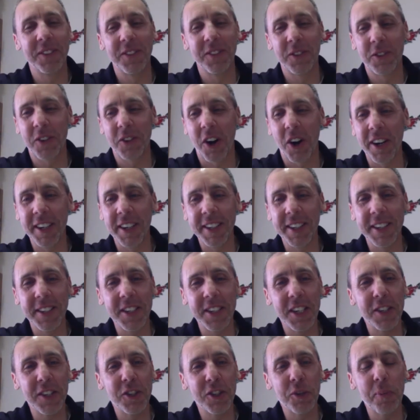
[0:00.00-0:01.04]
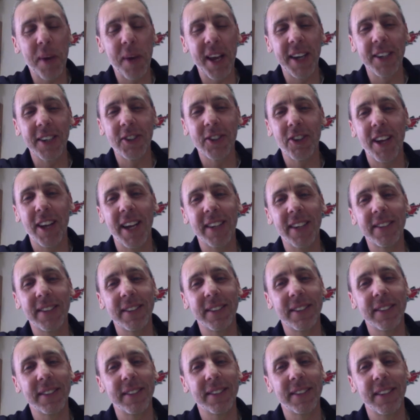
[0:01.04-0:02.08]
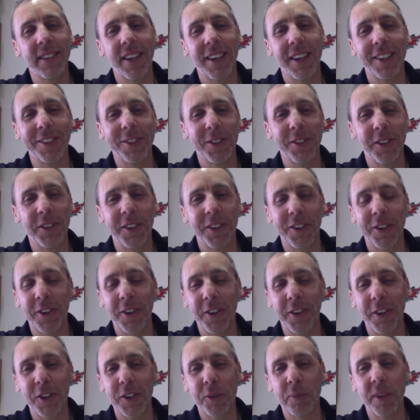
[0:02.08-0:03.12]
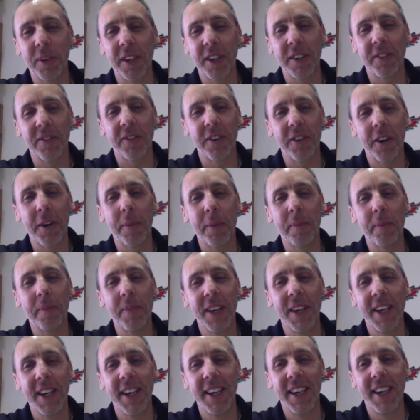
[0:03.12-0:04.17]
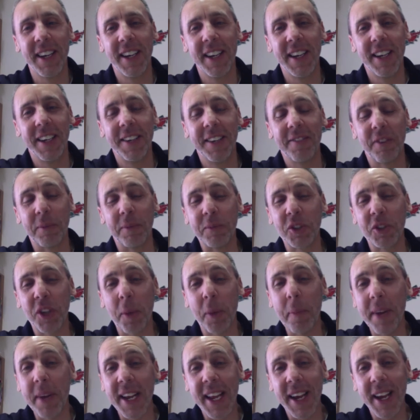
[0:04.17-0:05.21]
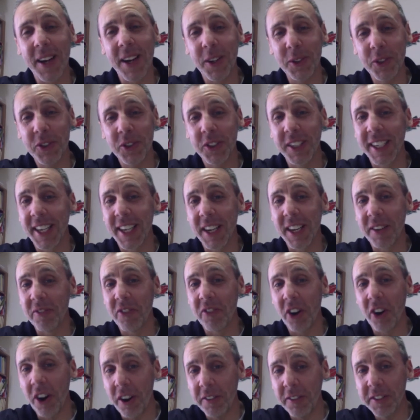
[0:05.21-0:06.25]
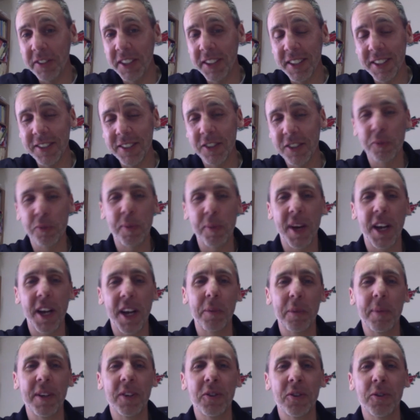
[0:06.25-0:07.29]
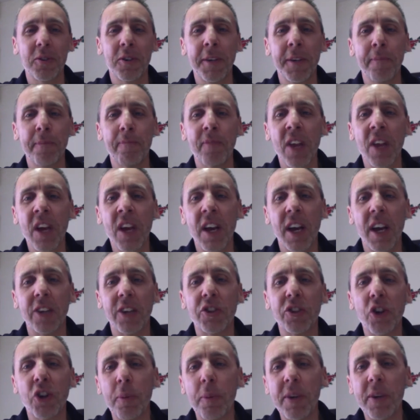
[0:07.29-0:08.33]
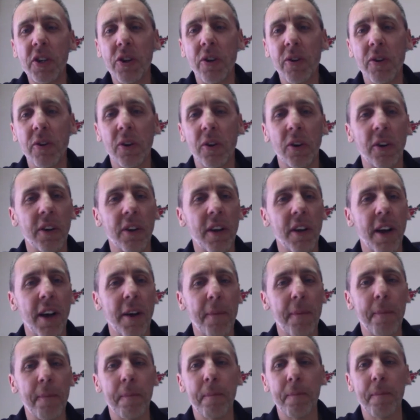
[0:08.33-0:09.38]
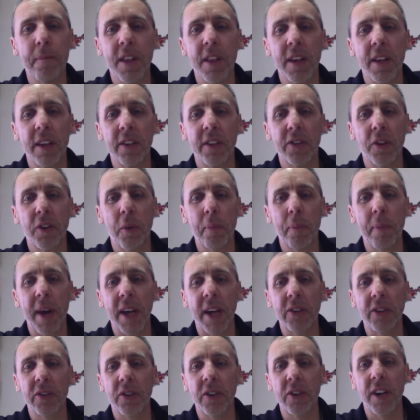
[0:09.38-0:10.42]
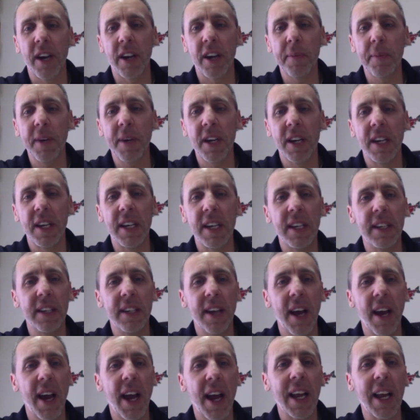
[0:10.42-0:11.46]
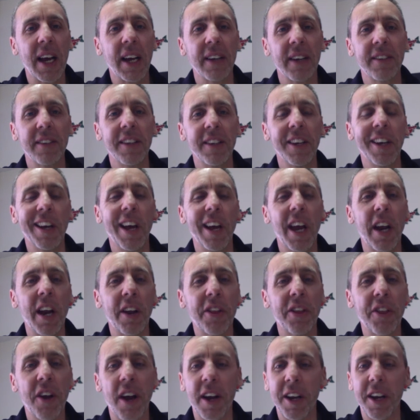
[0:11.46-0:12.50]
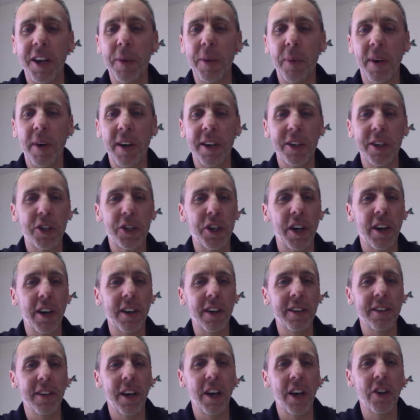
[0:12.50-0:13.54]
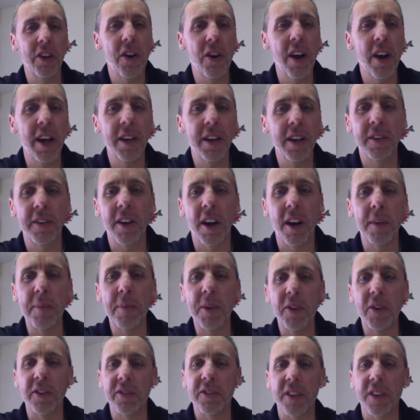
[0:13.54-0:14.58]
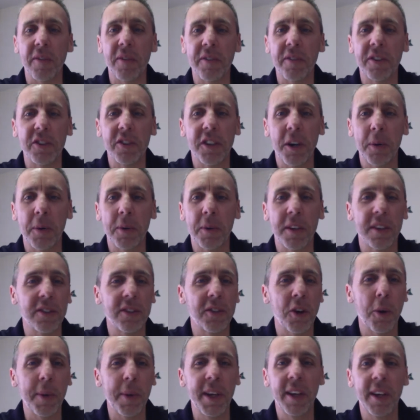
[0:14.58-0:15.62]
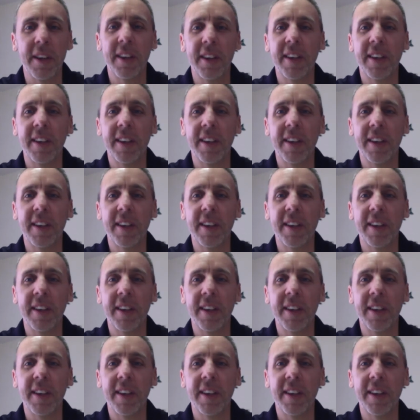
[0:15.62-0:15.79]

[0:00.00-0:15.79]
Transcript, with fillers: starting to teach Spanish classes uh, to the encouragement from from somebody else to get involved in this Hispanic ministry. Uh, Toby Tokol um, is a pastor in Yakima, and he had a you had a thought you wanted to share? Uh, go ahead and unmute yourself and share with us, Toby.